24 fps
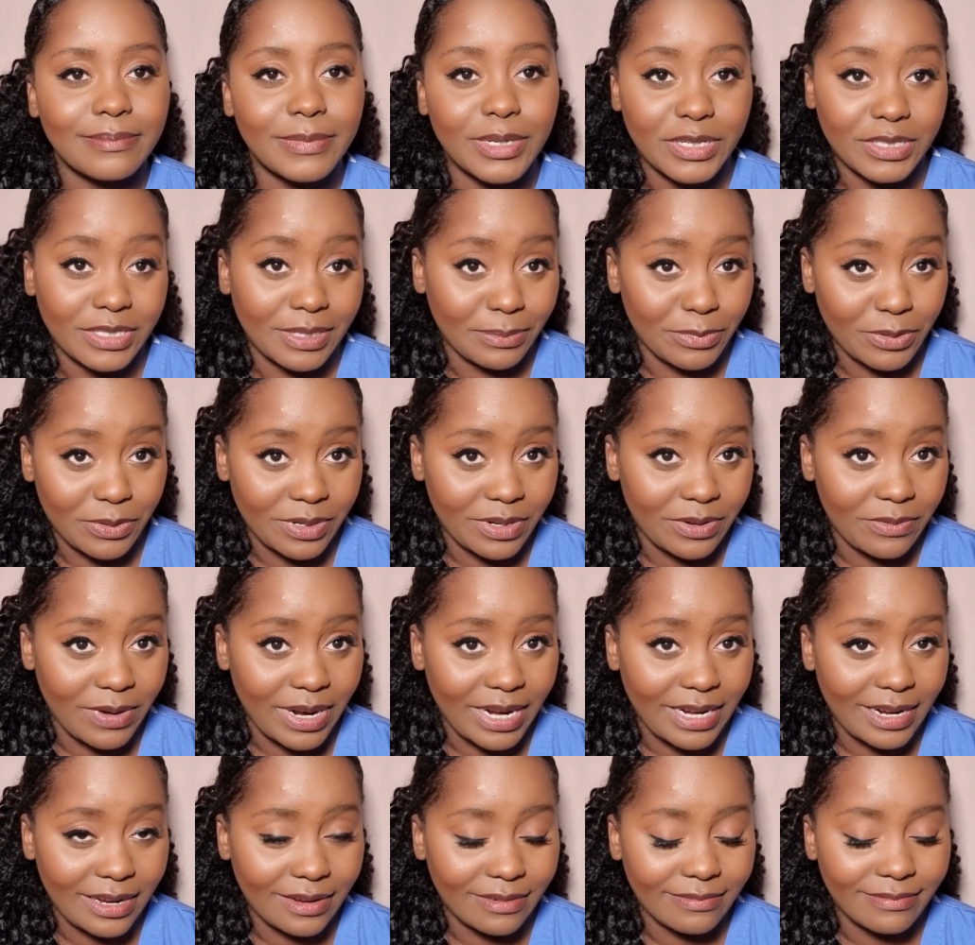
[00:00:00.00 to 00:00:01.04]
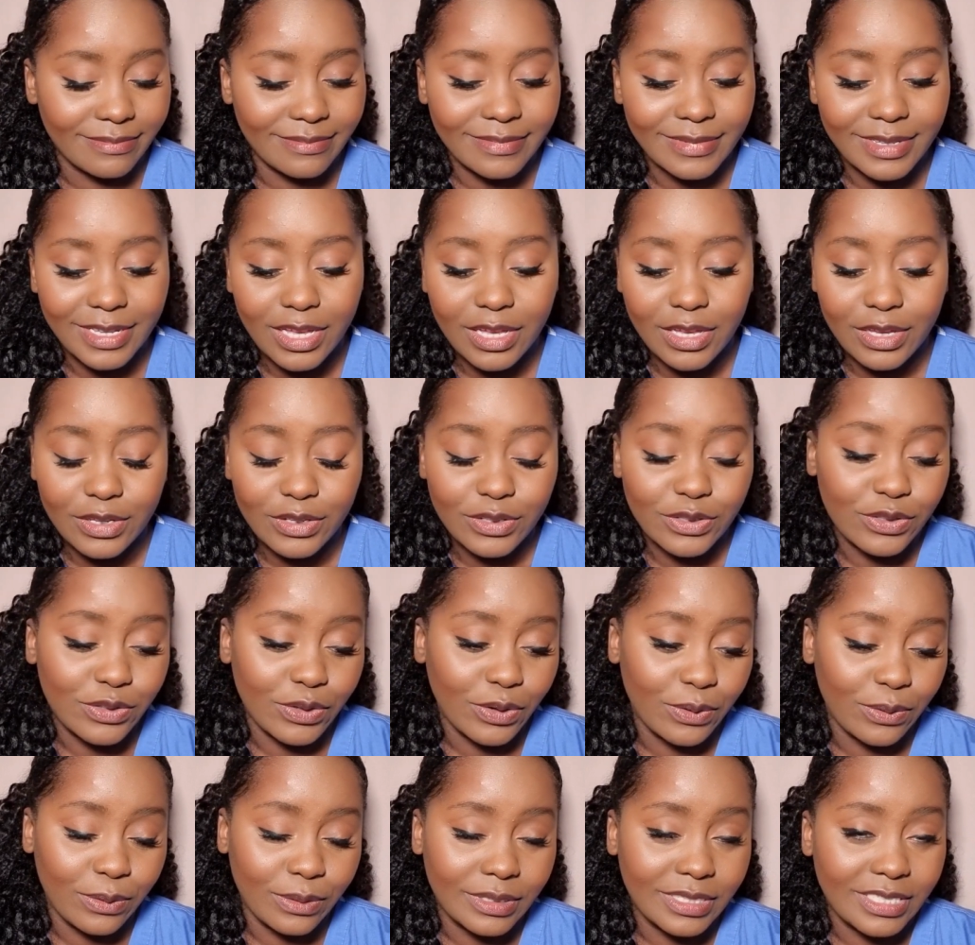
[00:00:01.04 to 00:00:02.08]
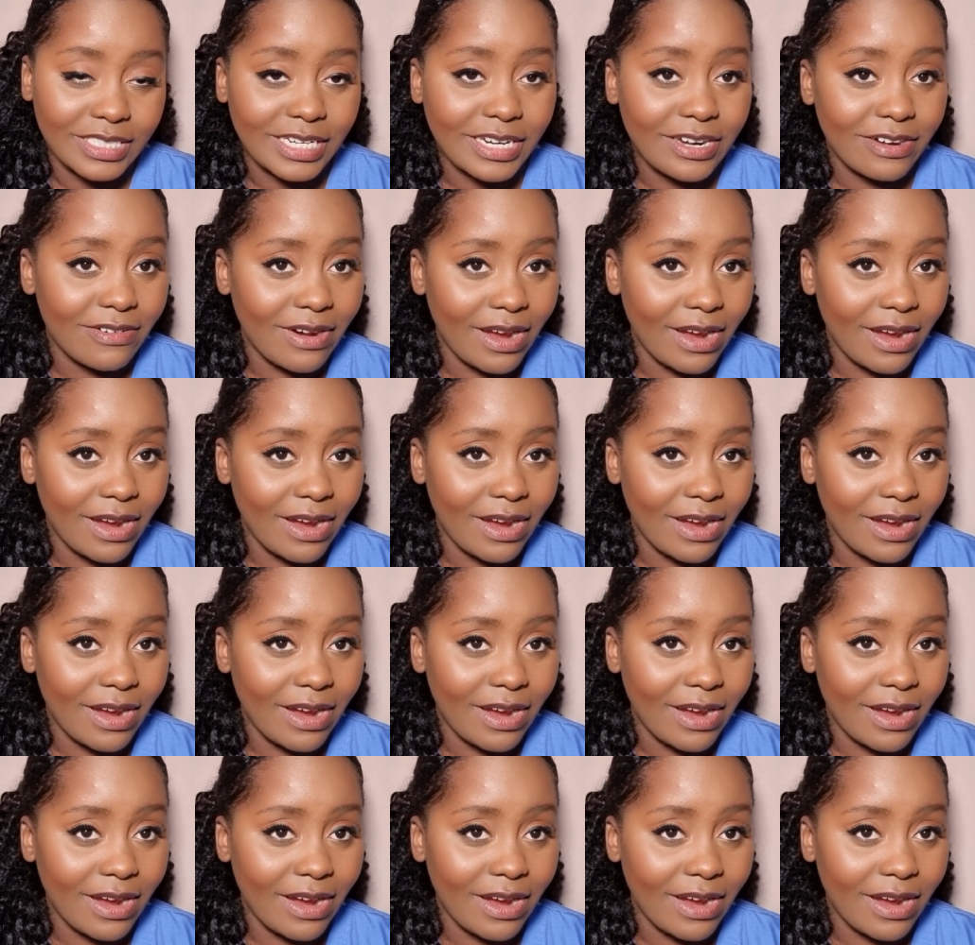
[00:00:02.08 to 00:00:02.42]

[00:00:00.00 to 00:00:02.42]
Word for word: because I'm doing it right now. So stick